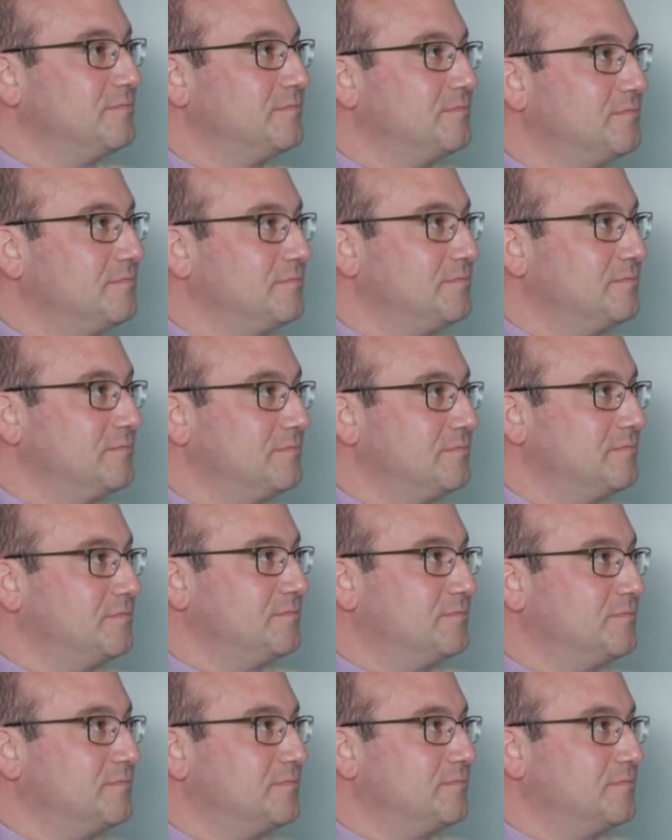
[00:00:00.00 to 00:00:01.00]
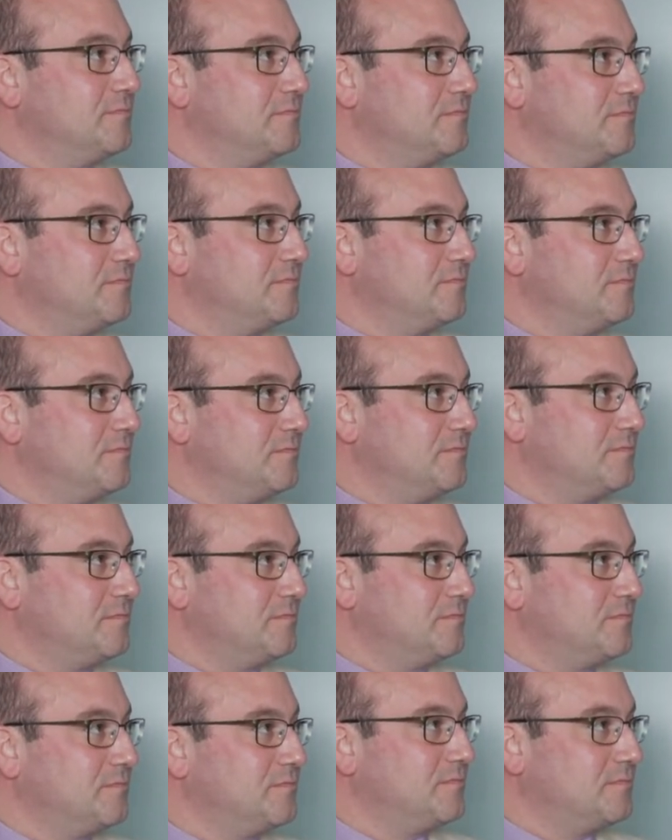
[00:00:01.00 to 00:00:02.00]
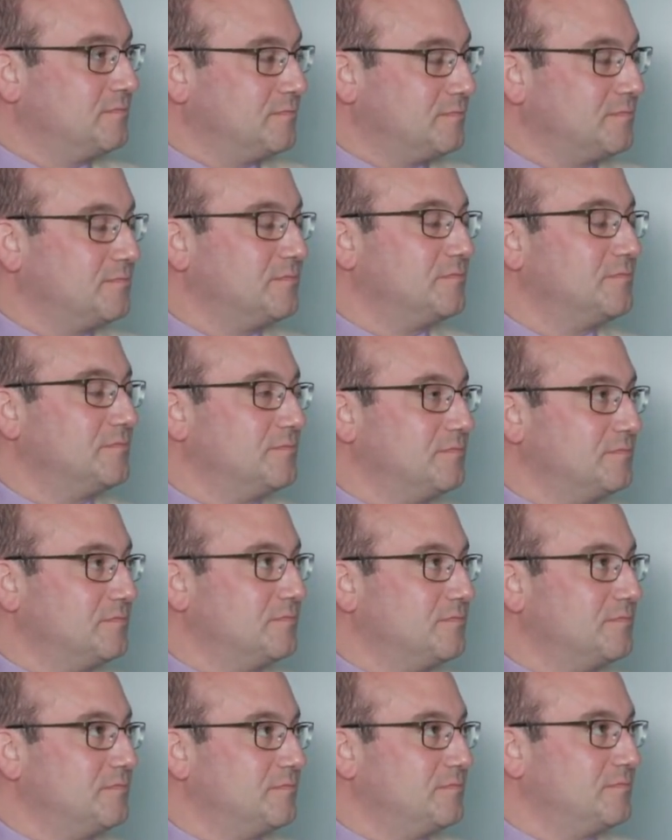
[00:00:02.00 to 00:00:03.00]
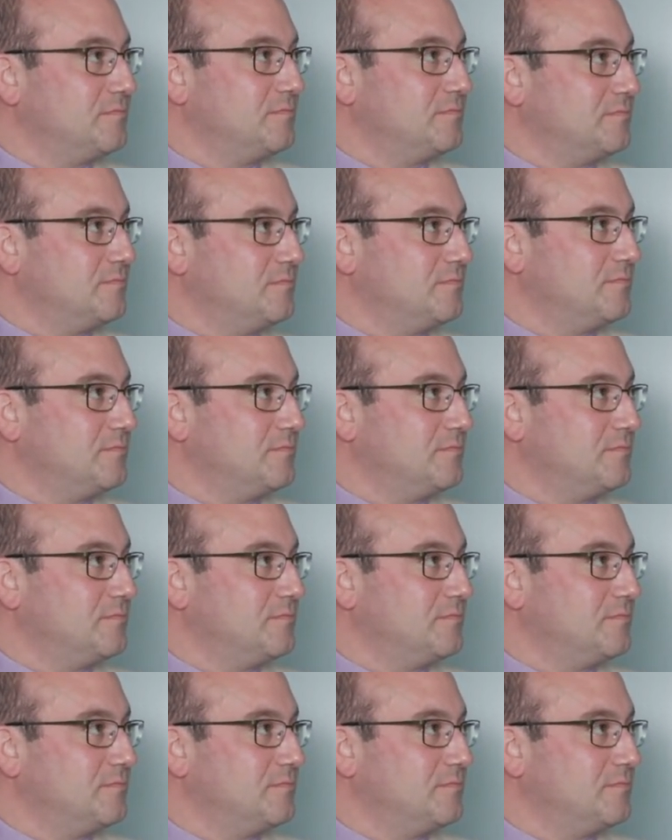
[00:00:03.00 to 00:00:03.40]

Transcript: The person shown says nothing.